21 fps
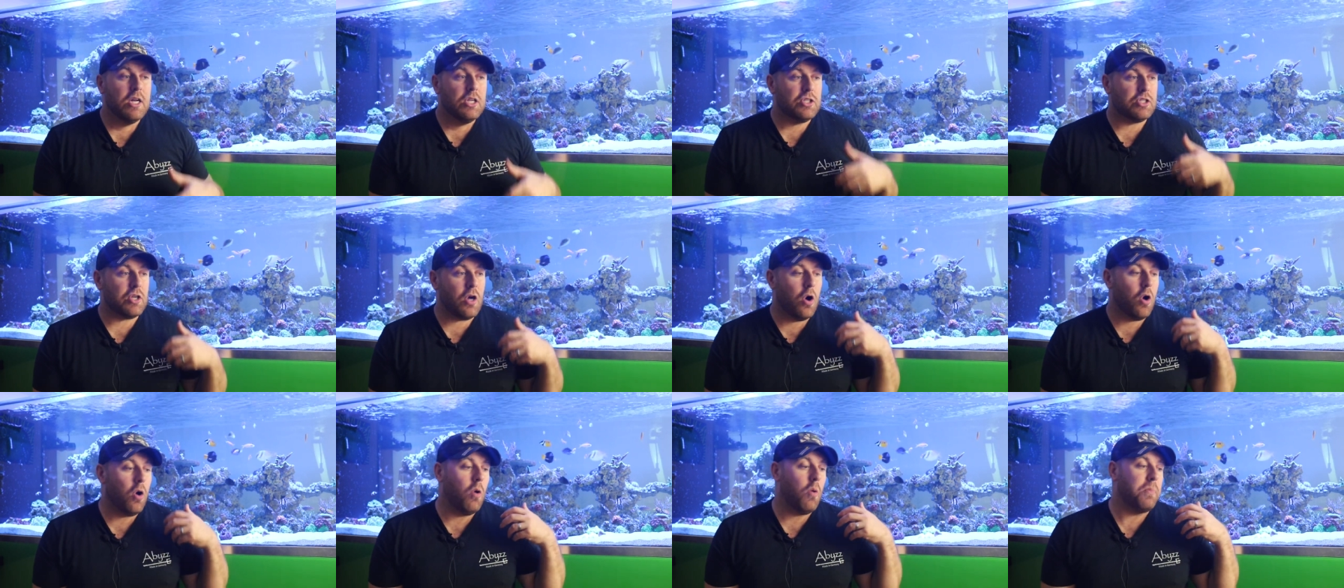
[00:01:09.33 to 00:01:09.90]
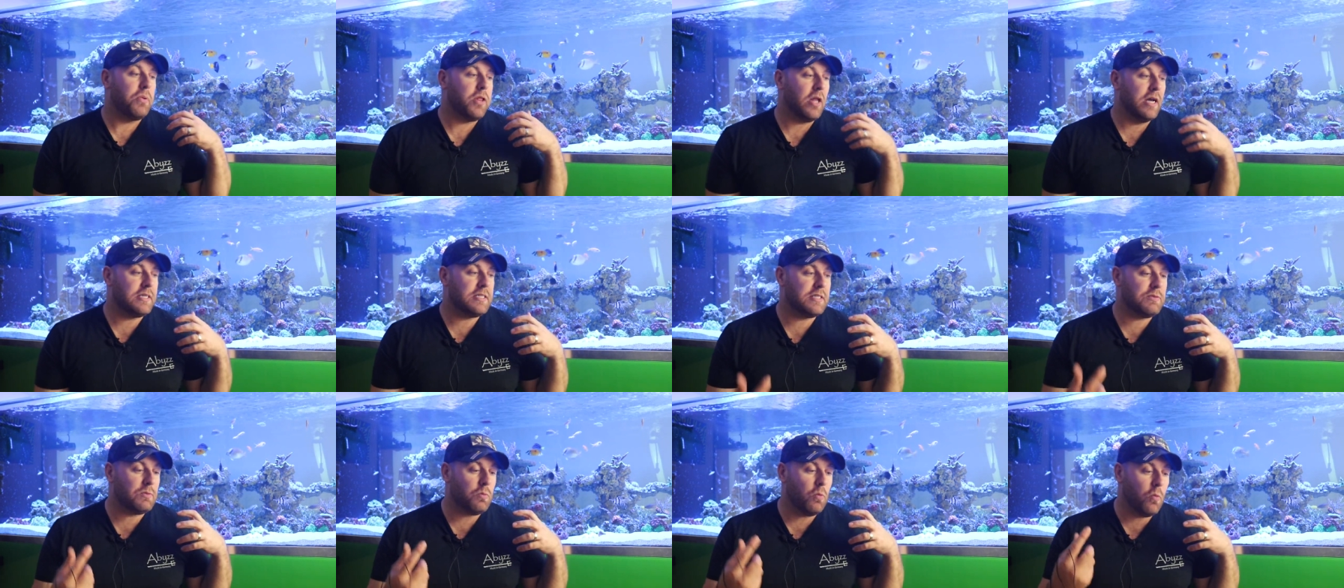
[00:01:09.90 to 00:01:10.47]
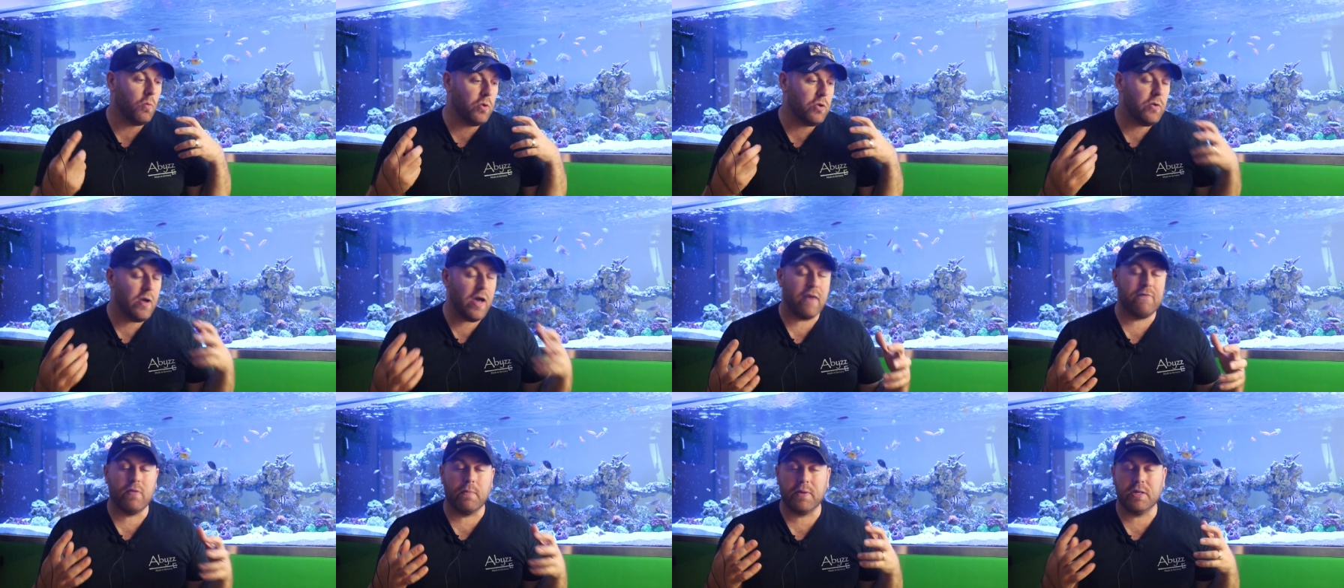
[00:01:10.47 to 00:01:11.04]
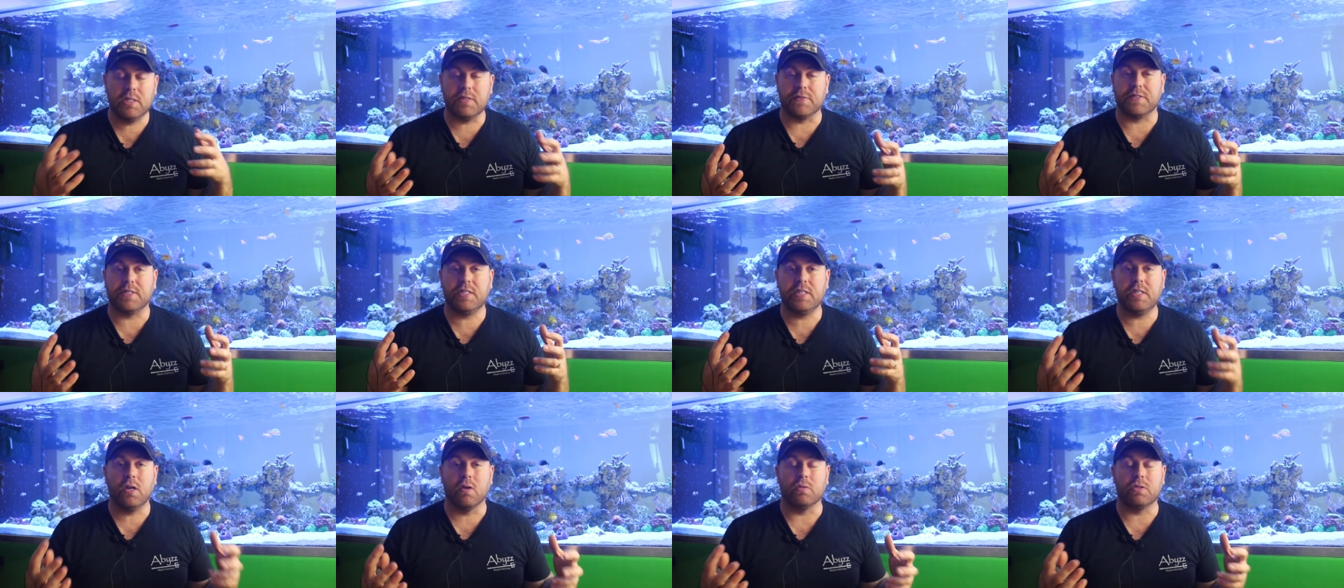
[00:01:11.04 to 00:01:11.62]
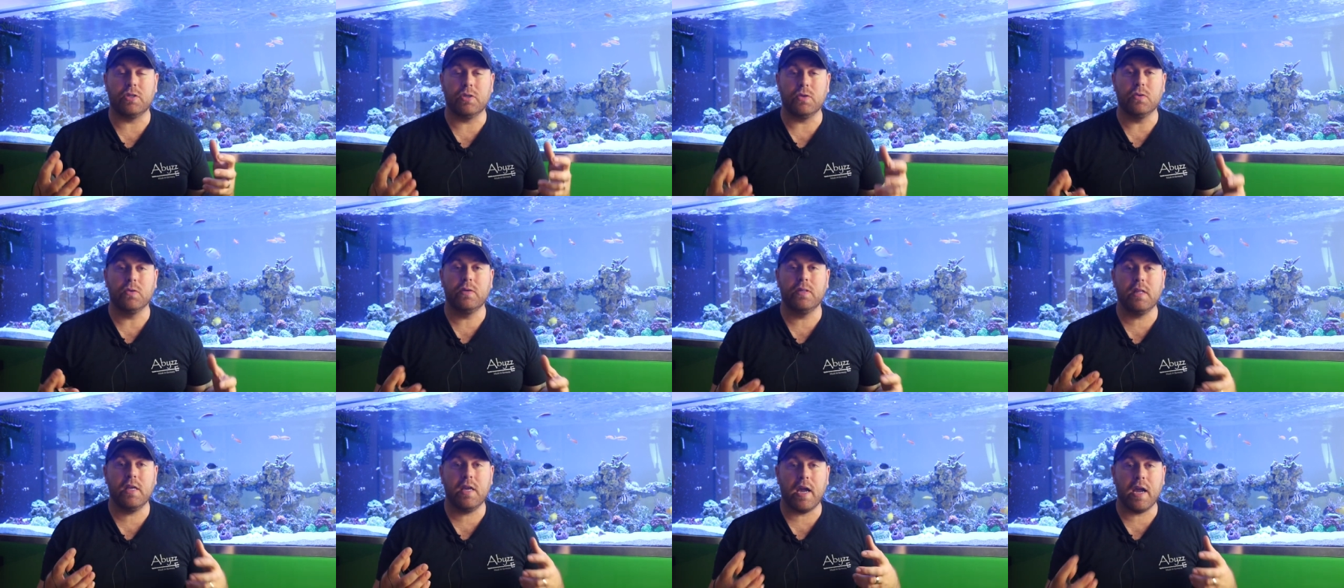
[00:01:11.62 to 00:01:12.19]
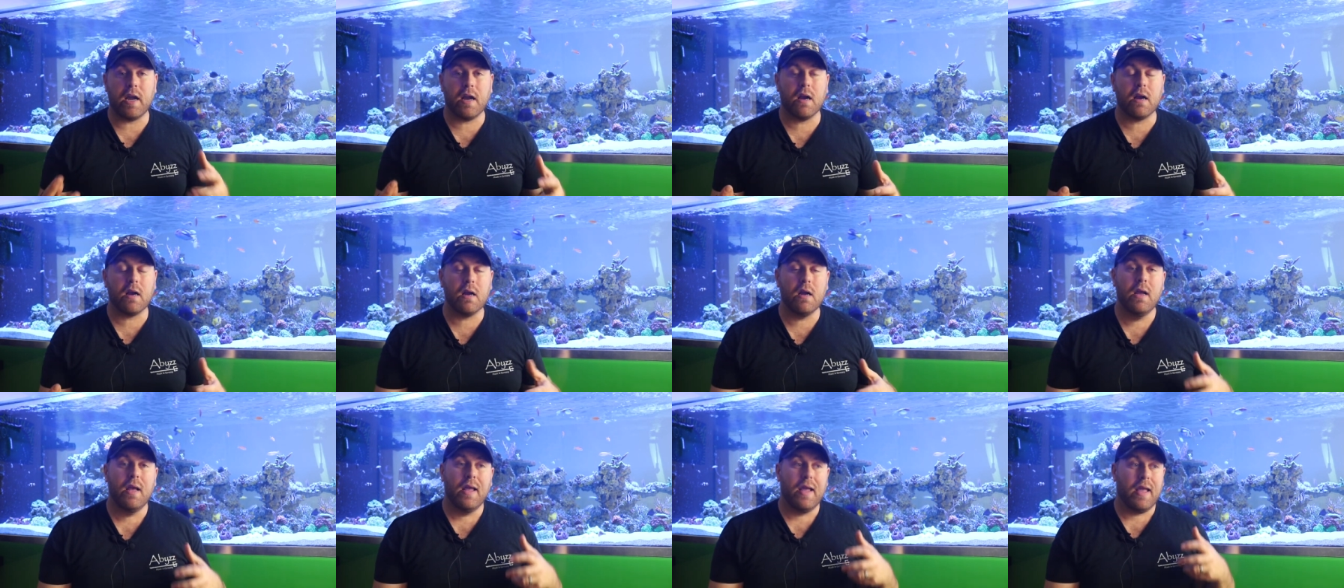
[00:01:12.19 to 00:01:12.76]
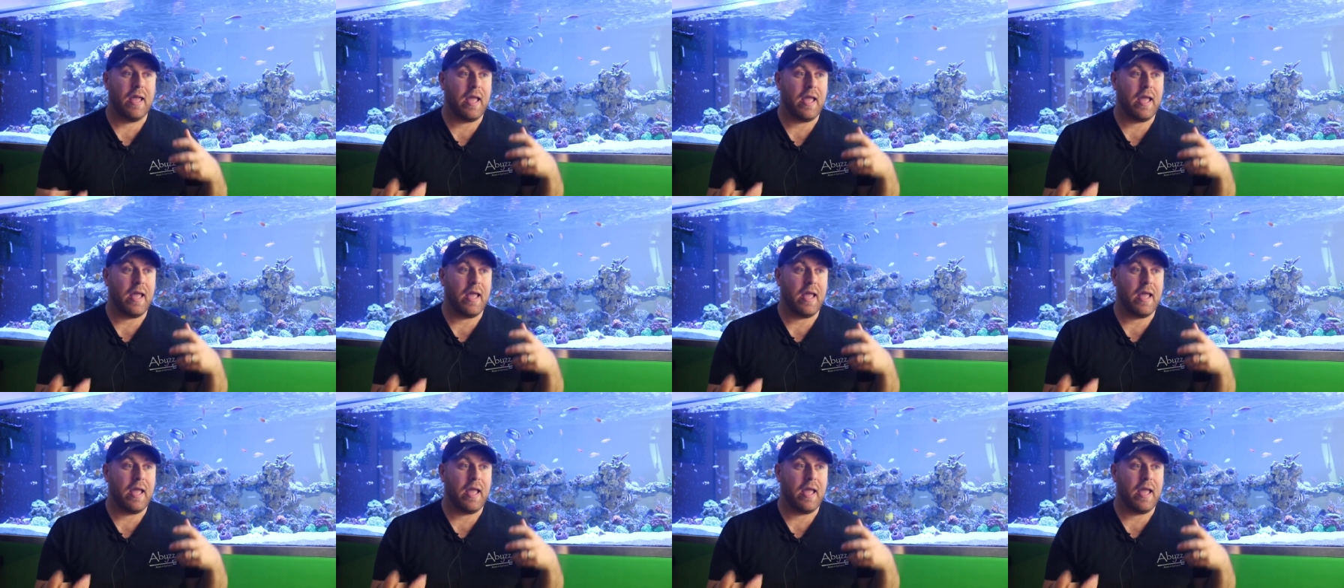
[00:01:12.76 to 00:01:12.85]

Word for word: So plus when you have a bunch of CO2 in the air,